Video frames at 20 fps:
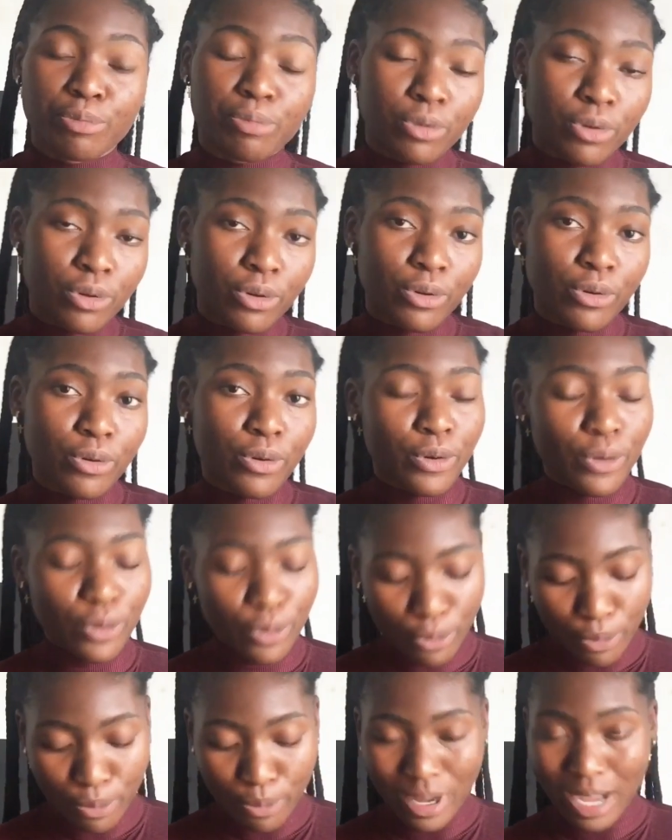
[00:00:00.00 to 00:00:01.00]
but
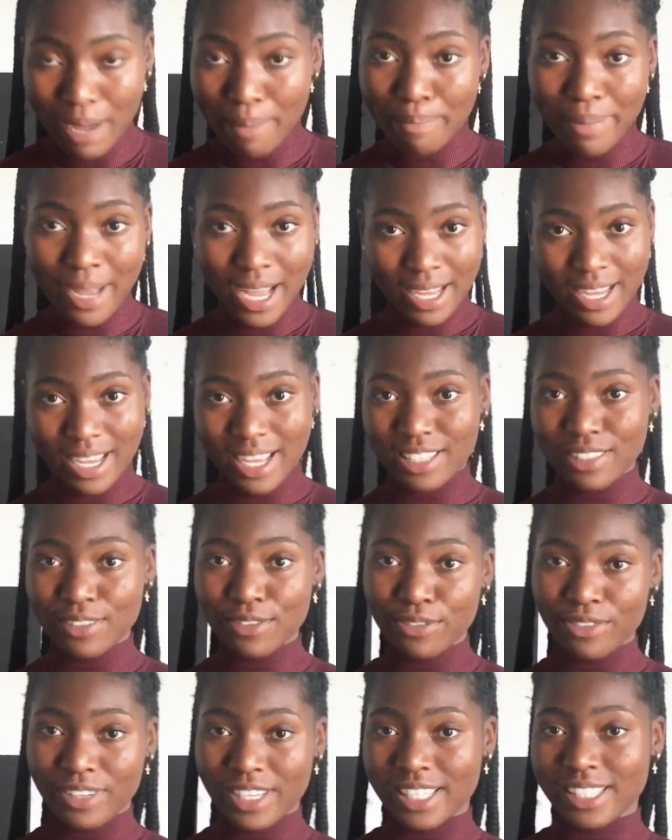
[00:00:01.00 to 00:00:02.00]
we're back as
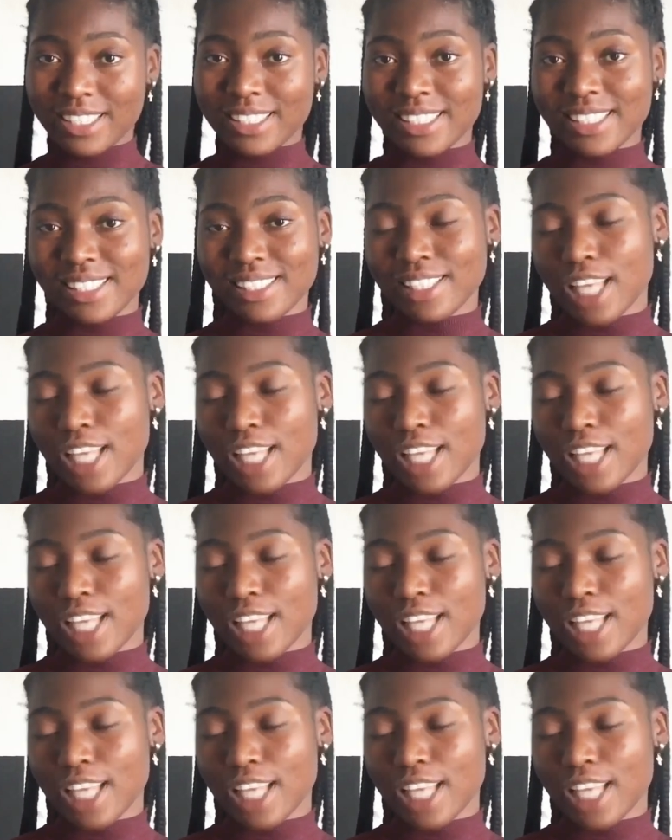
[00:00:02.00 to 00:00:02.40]
friends.